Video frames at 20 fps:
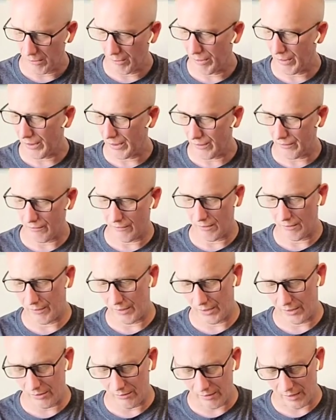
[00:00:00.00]
but what we
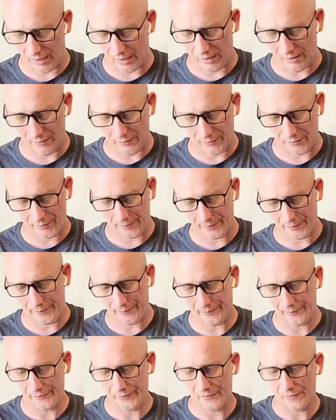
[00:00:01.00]
do have,
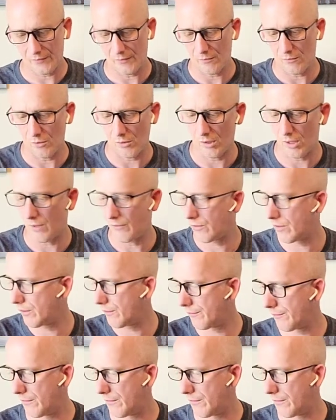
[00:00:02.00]
we'll cover.